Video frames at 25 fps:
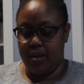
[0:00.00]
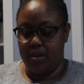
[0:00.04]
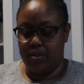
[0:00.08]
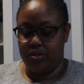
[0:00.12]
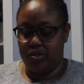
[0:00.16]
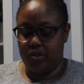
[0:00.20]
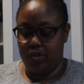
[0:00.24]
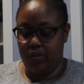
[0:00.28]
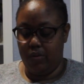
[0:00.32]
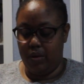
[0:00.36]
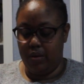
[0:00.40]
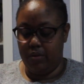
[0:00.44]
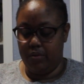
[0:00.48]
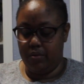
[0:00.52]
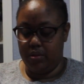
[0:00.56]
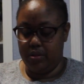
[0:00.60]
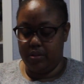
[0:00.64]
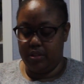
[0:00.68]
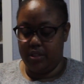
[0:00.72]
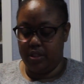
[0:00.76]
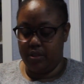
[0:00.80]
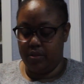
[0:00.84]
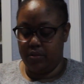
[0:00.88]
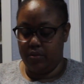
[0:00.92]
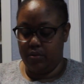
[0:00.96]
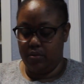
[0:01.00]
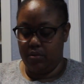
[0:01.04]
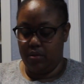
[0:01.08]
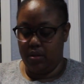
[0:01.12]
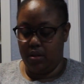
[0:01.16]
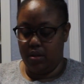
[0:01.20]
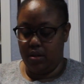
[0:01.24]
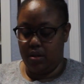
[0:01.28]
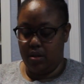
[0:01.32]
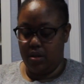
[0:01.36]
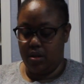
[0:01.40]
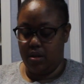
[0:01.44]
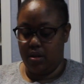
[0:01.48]
So what we'll do
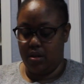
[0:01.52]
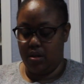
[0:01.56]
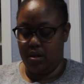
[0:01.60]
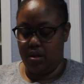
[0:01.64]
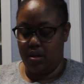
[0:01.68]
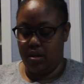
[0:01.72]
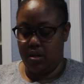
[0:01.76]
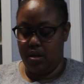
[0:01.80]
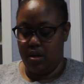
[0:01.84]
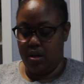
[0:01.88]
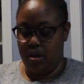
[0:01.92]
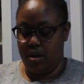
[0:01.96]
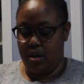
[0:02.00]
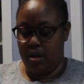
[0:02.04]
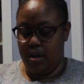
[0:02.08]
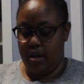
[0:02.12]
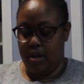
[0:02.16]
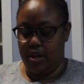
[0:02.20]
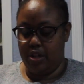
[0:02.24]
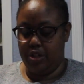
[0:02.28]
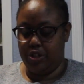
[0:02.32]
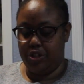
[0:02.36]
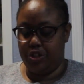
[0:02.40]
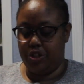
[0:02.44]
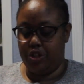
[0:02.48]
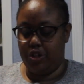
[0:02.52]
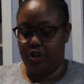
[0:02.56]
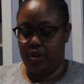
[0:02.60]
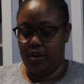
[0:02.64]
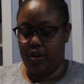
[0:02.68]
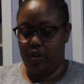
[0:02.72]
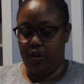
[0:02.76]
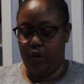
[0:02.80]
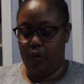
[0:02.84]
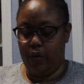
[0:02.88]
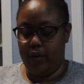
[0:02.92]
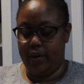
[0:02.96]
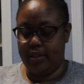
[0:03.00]
is you're
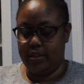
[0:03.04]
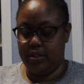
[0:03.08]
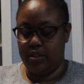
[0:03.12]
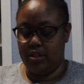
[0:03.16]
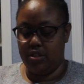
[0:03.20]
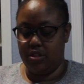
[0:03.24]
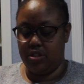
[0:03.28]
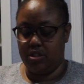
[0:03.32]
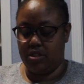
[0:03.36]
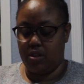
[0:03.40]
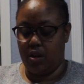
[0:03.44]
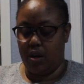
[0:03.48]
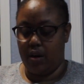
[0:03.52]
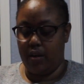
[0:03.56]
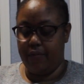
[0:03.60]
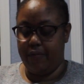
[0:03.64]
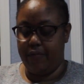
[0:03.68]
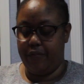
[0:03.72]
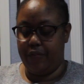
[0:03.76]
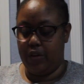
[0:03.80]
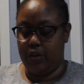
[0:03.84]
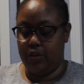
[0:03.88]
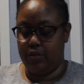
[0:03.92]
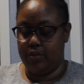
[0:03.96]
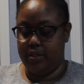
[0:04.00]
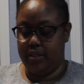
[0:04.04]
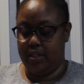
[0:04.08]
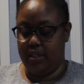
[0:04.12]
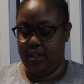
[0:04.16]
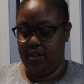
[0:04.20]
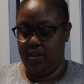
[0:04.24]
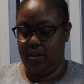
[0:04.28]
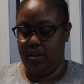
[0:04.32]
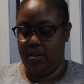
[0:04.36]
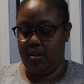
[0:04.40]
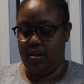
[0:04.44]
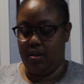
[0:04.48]
going to start folding.